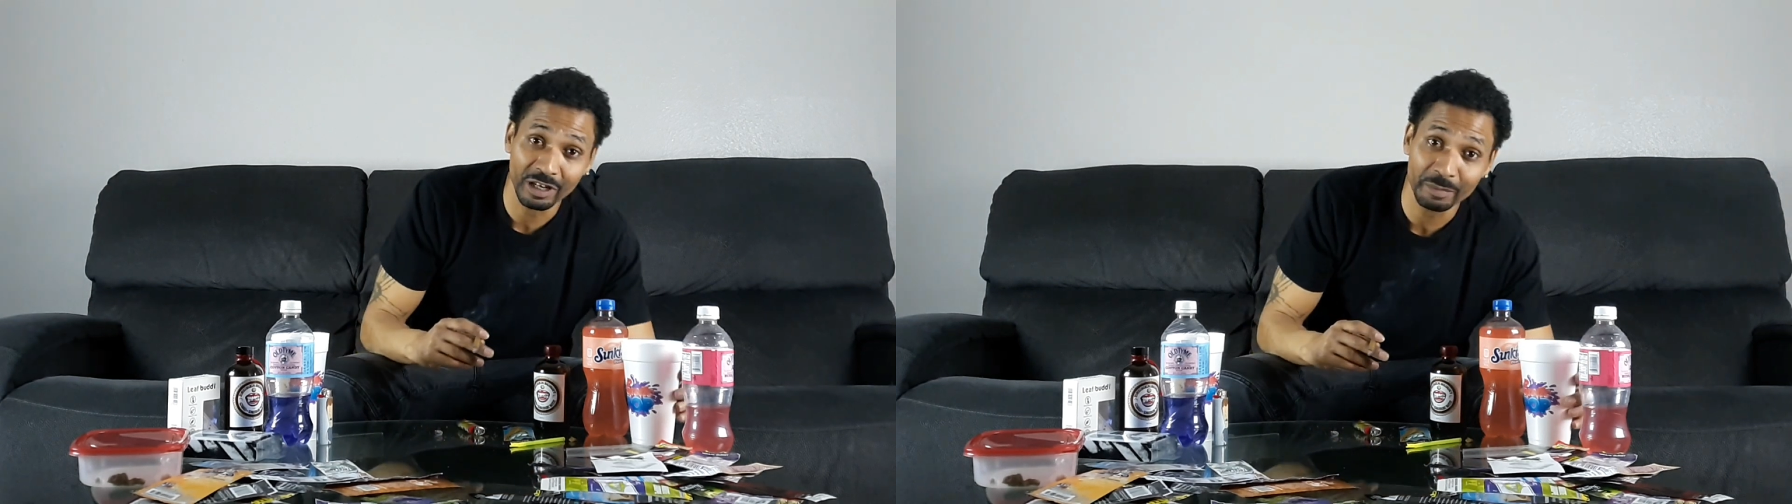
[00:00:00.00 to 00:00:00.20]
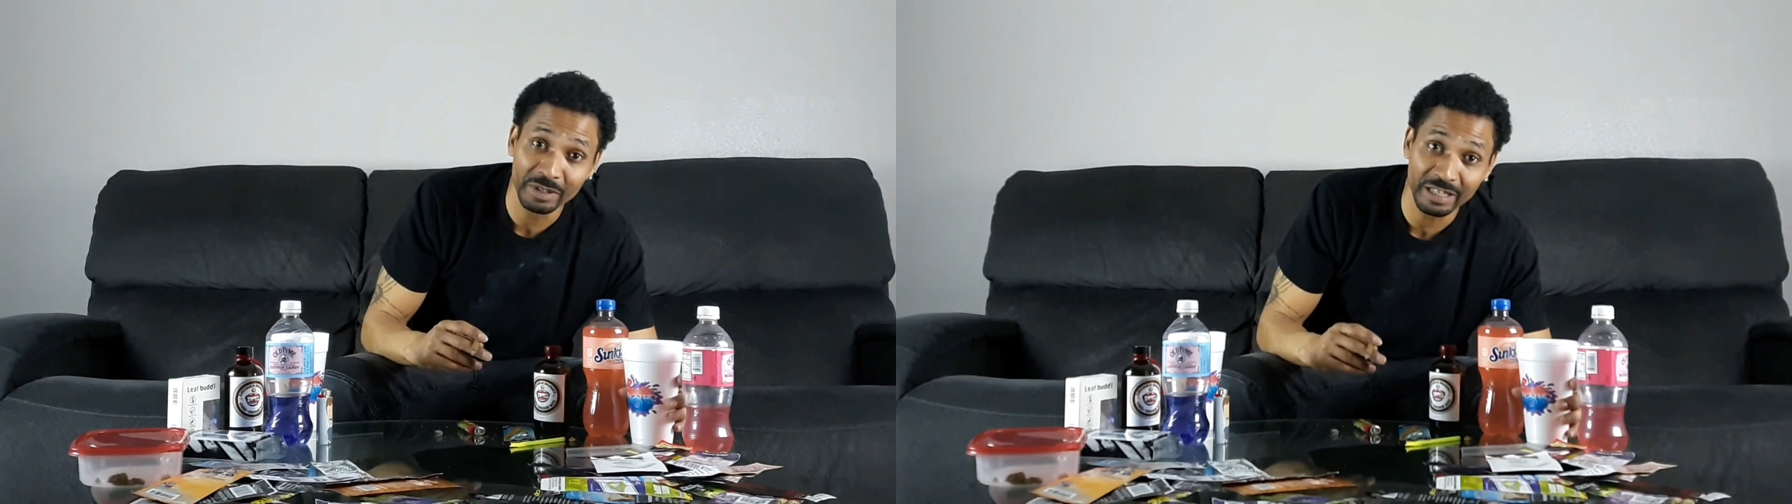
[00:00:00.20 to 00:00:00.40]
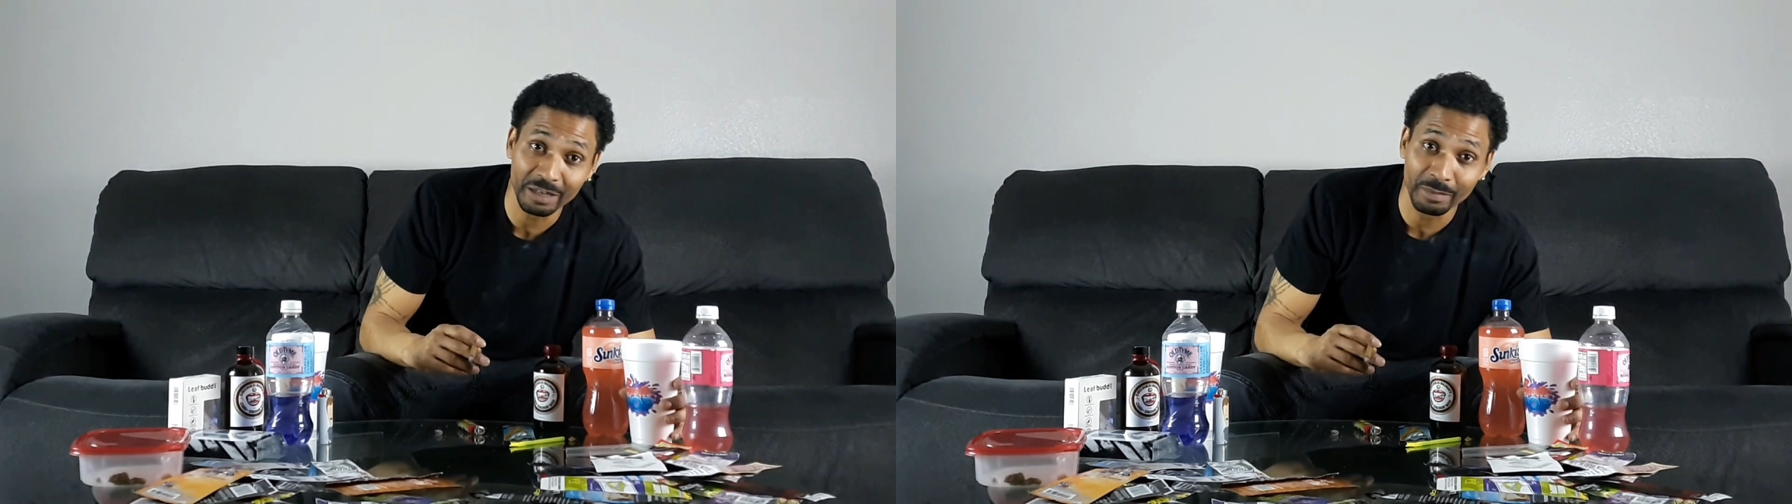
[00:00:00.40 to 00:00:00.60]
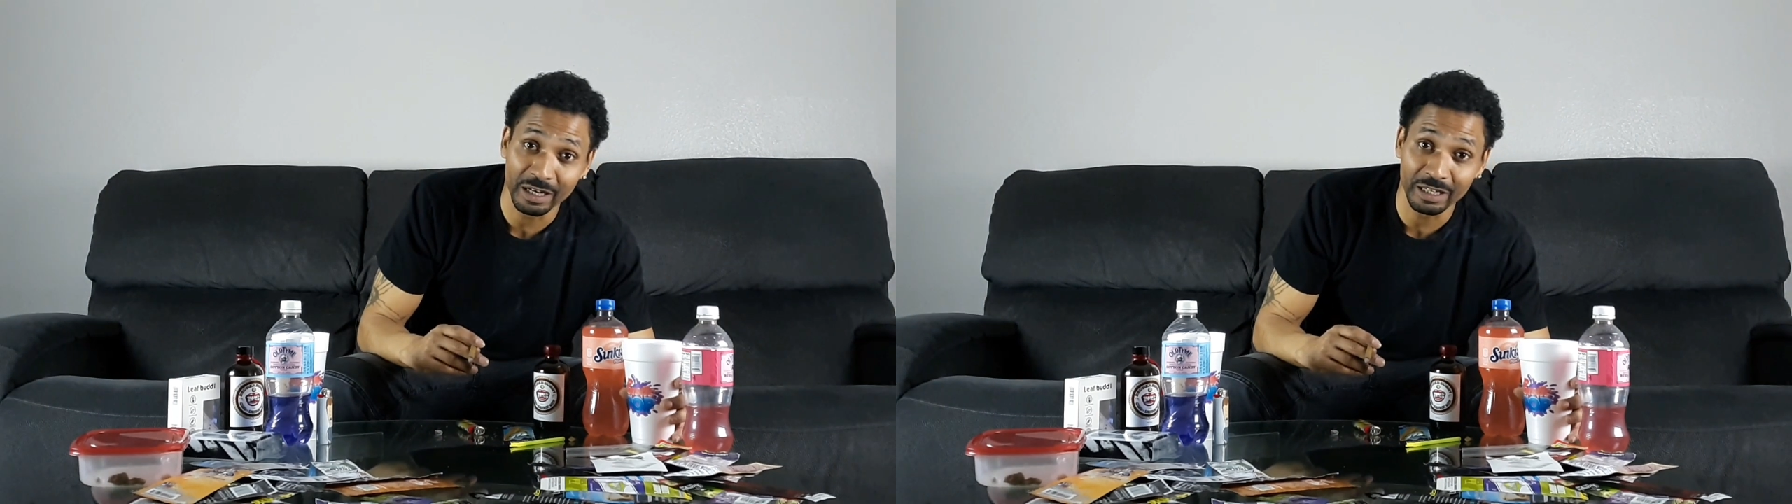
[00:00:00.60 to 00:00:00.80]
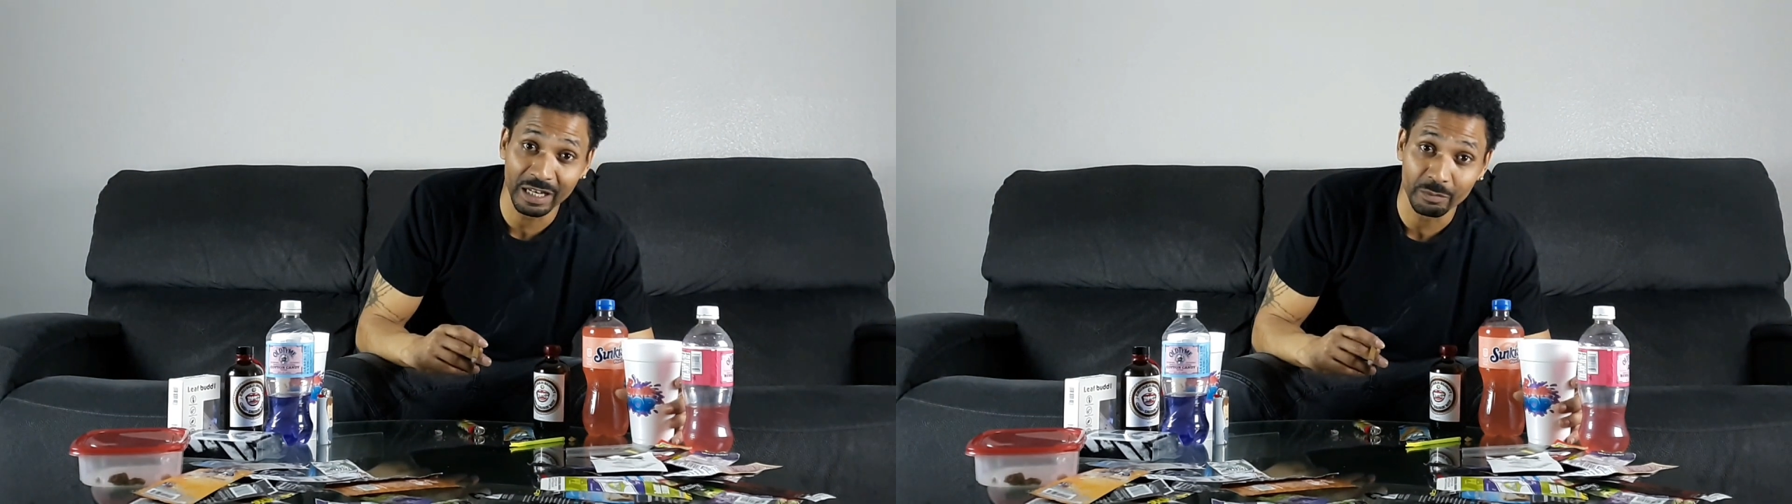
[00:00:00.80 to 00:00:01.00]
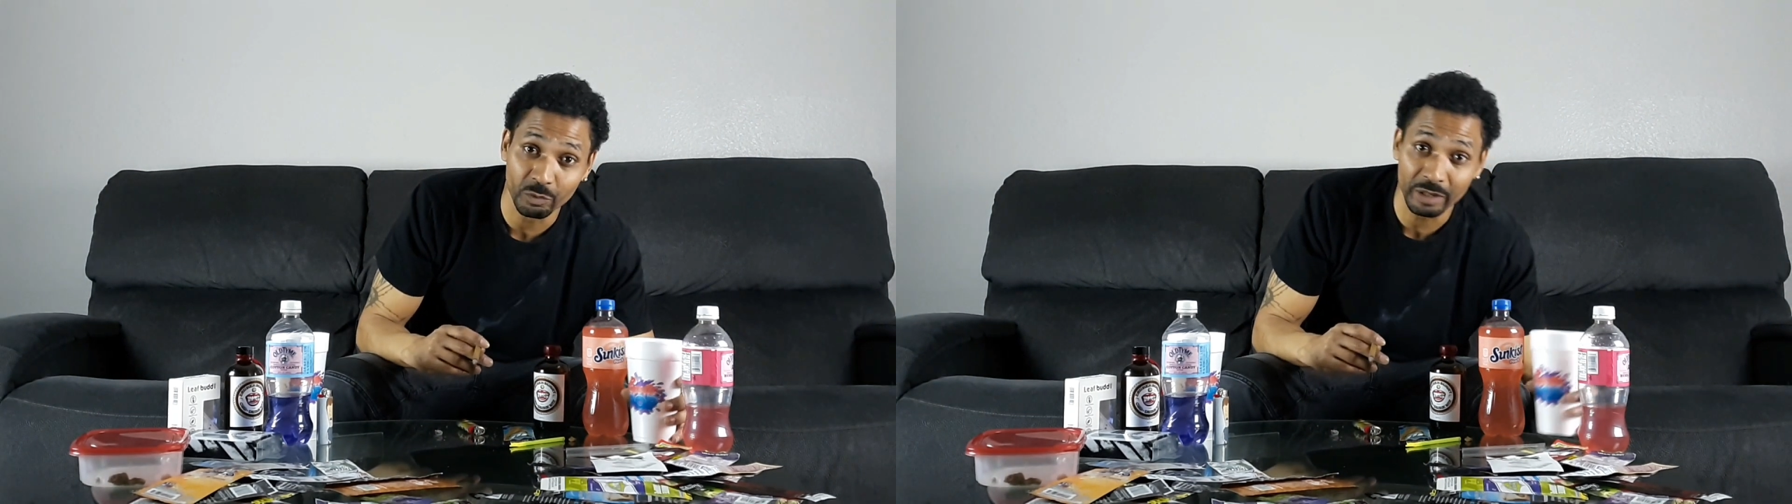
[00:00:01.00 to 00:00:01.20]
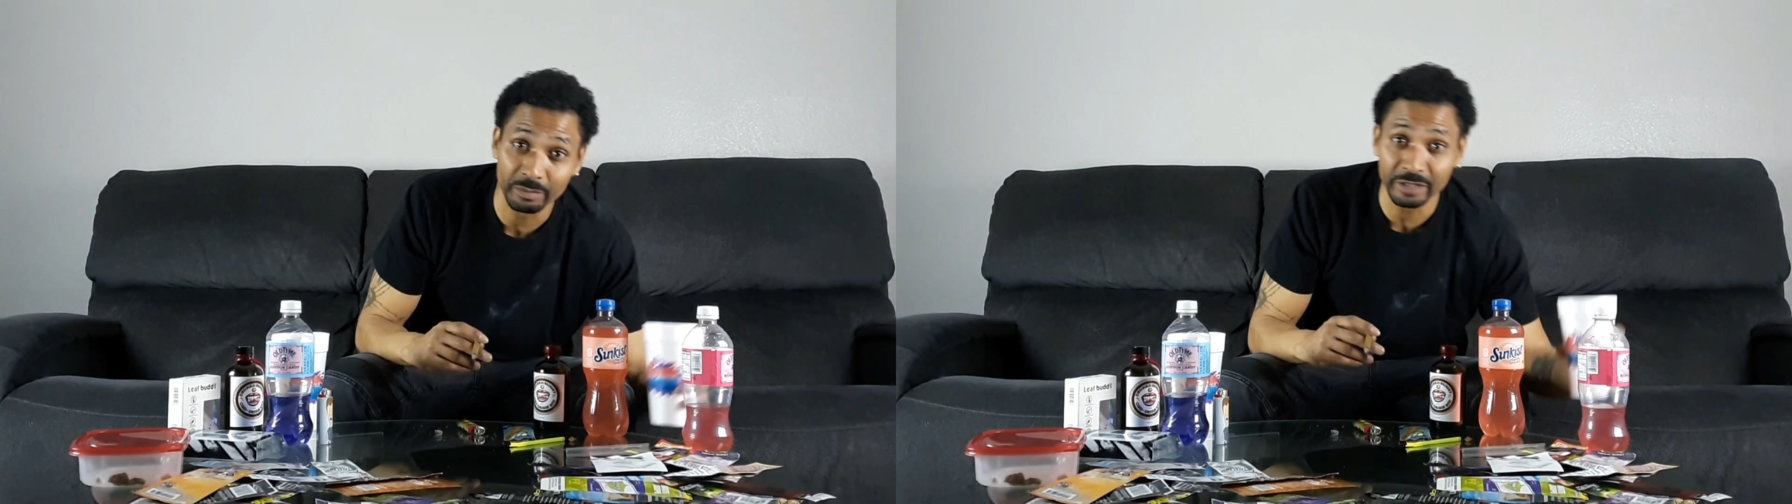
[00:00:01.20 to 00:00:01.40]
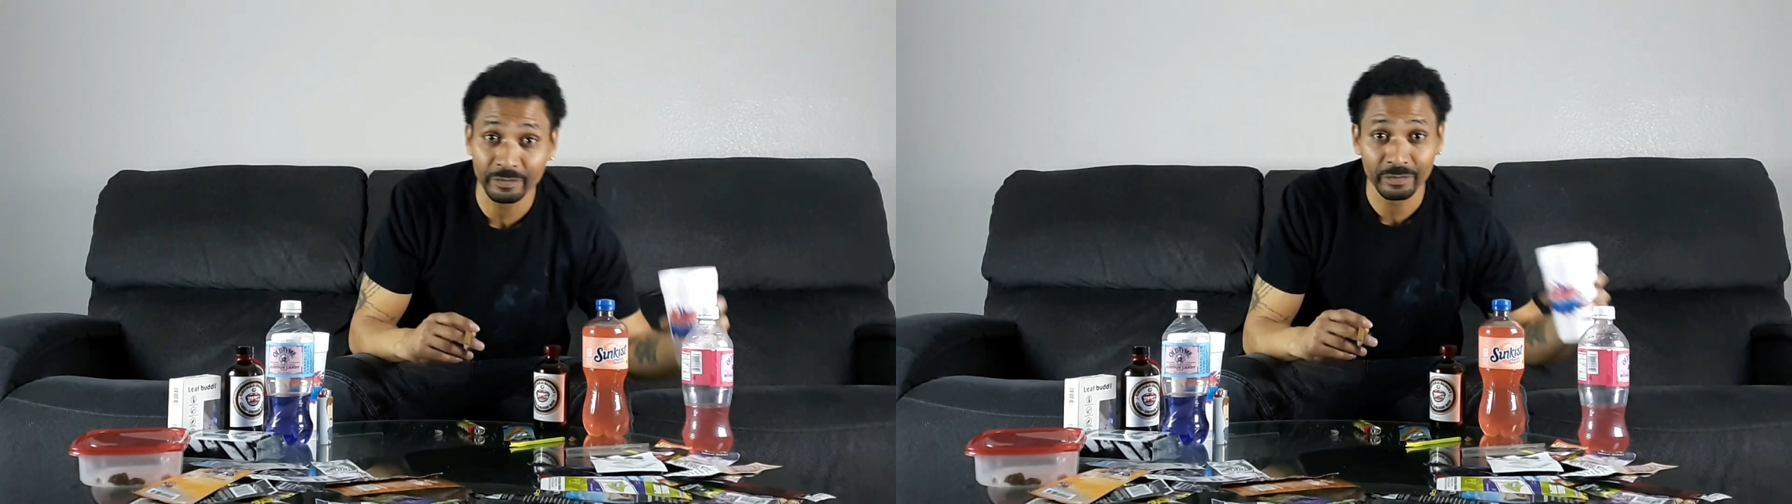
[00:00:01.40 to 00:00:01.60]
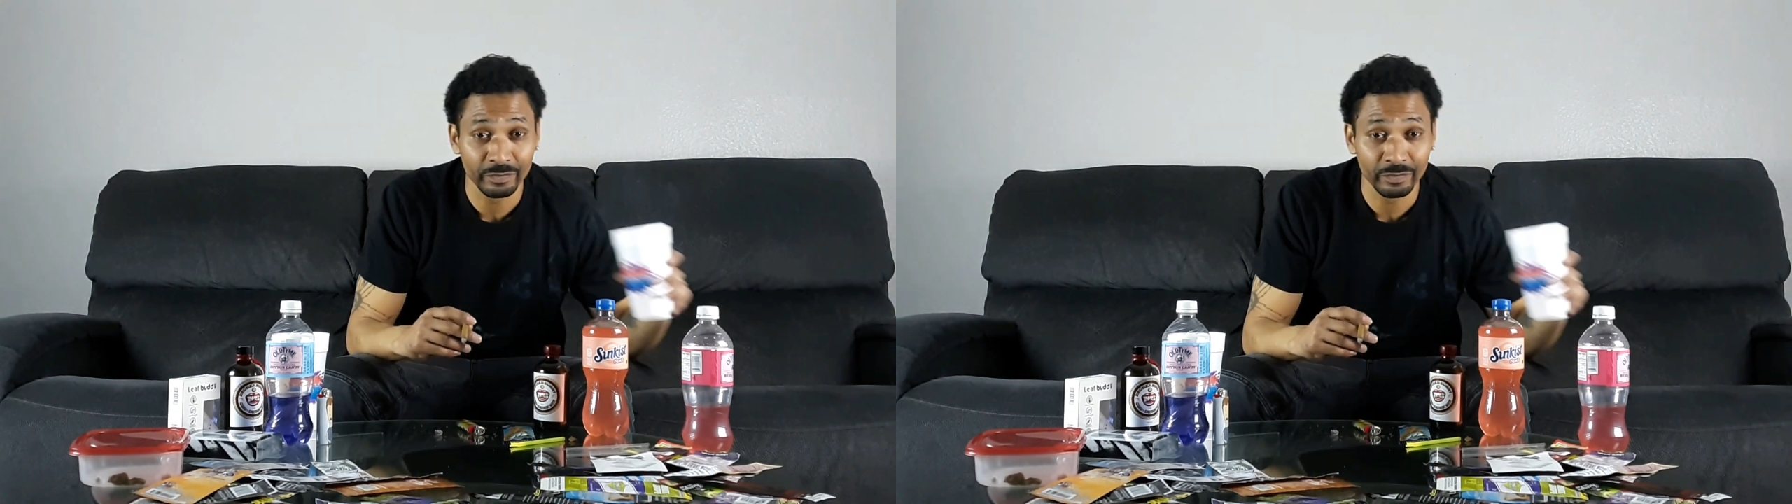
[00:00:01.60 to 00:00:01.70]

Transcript: I'm gonna take my cup with me.